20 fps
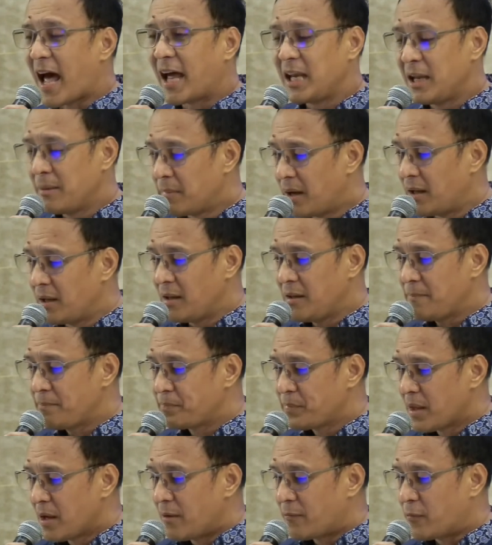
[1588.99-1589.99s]
an
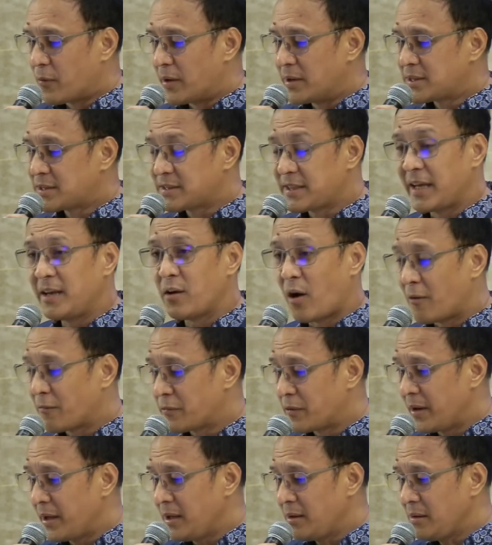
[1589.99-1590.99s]
animal for
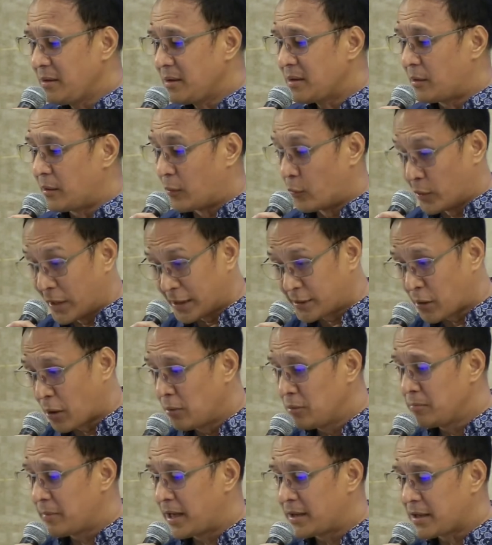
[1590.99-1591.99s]
sin offering or
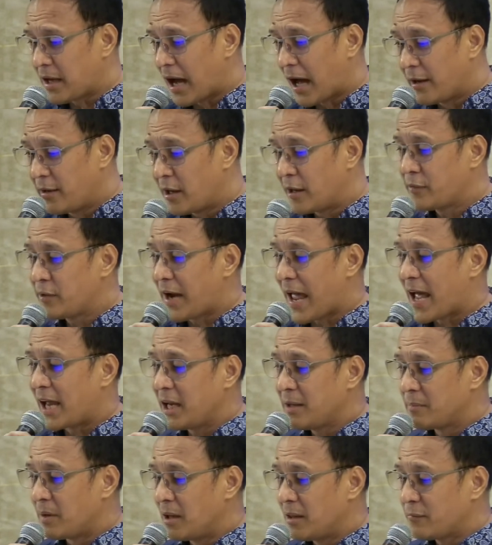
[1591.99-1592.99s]
atonement,
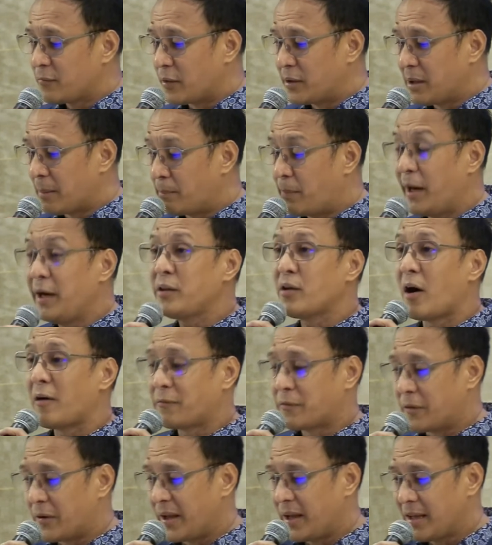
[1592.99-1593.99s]
another animal for the
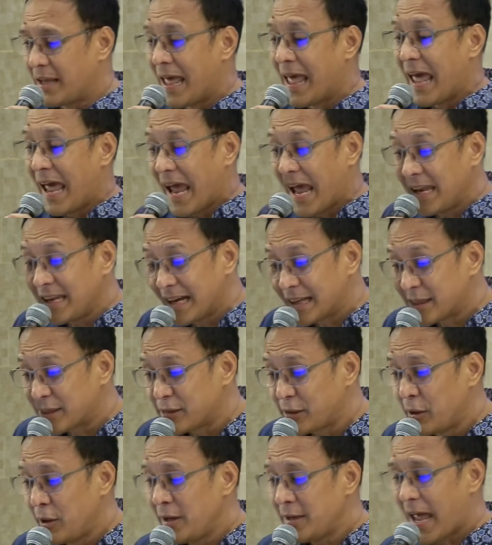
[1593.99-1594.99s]
burnt offering, and
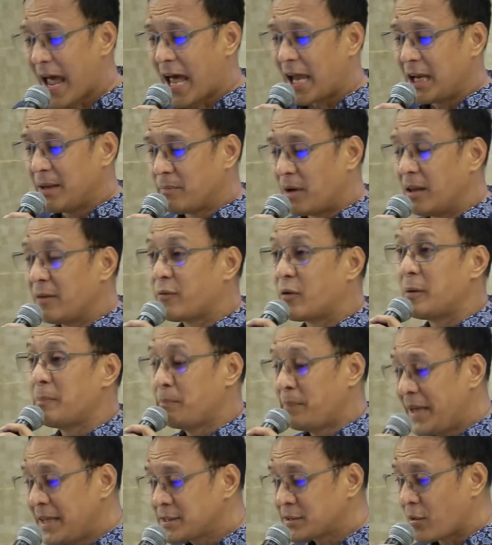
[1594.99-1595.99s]
a third animal
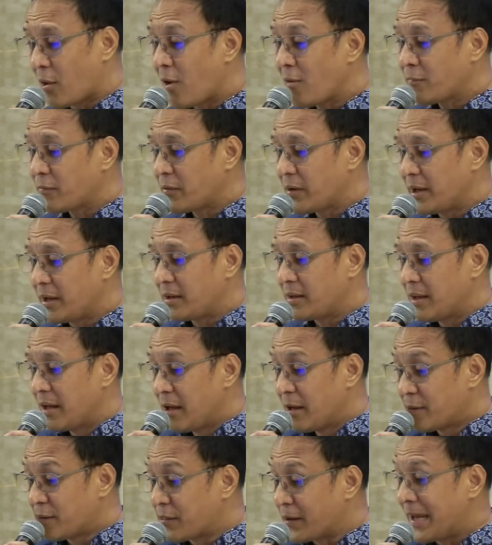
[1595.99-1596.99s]
for peace
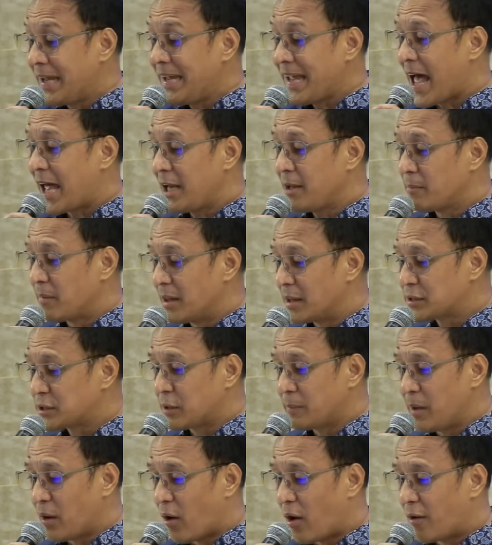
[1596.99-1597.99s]
offering. Three
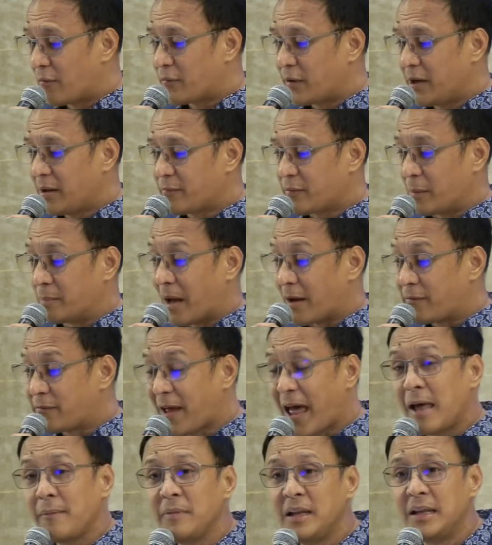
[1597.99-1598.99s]
animals to be offered
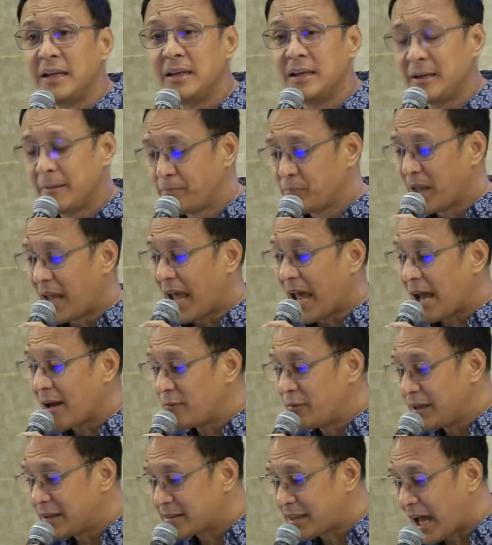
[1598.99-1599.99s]
from a family
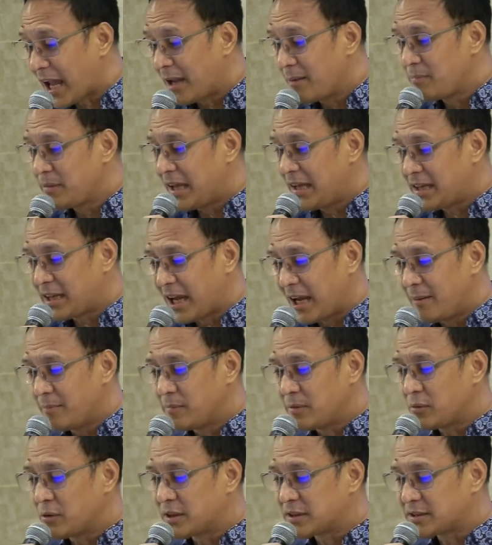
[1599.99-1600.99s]
every time they
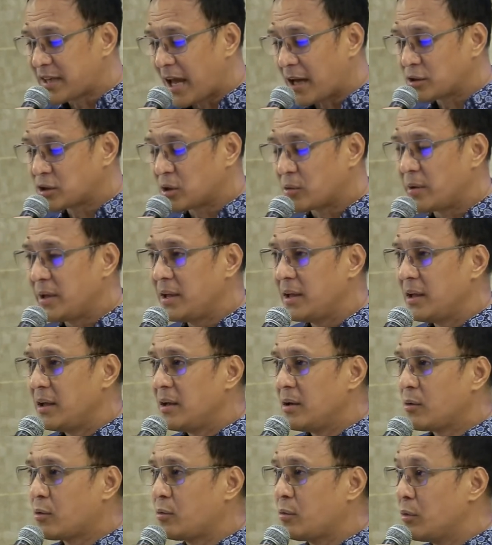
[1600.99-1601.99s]
came to the
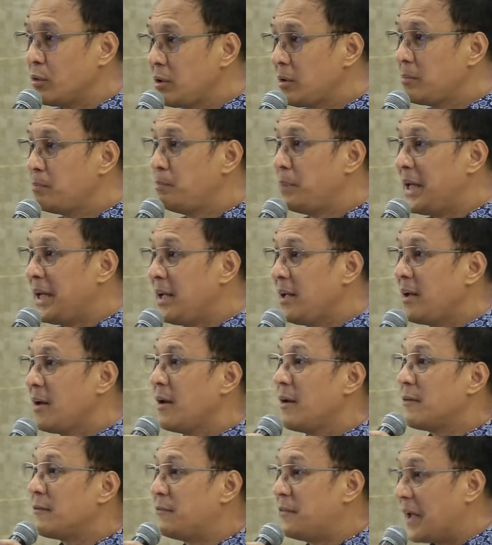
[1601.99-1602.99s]
sanctuary could
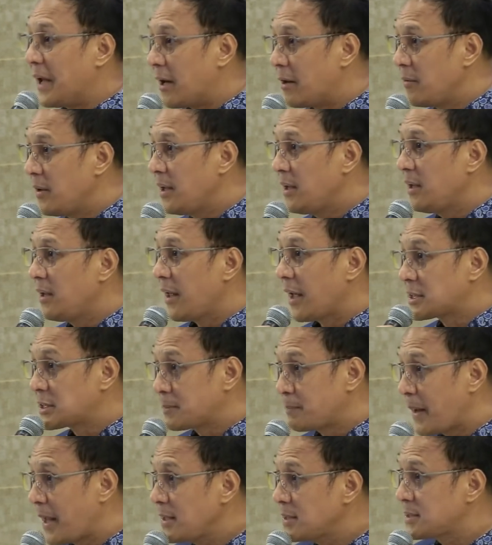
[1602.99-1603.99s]
be very
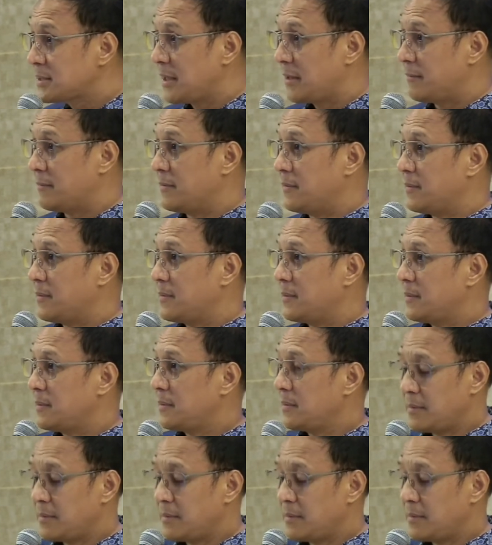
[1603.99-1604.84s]
expensive.